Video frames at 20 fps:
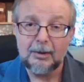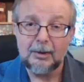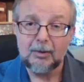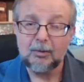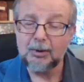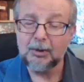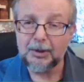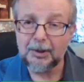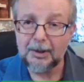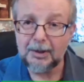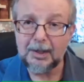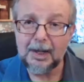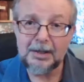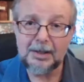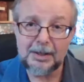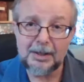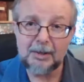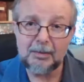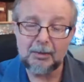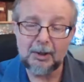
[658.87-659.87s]
With a
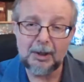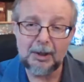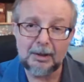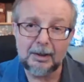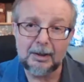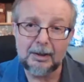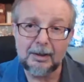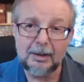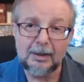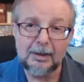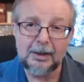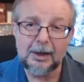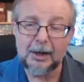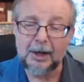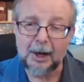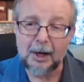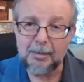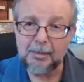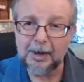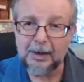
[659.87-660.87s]
lesson we learned at
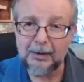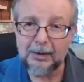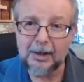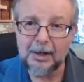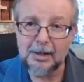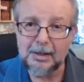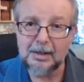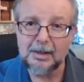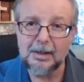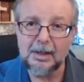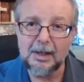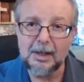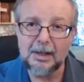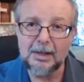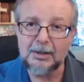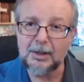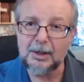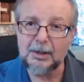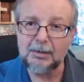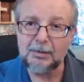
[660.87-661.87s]
our parents'
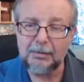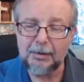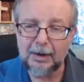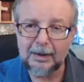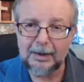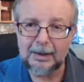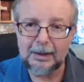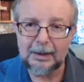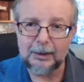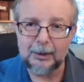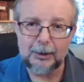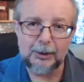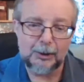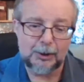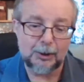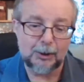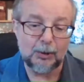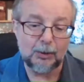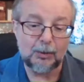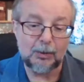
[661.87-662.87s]
knees as very little
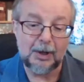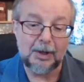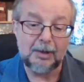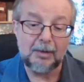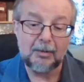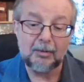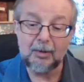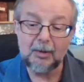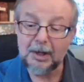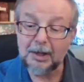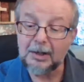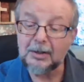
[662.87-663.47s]
children, we can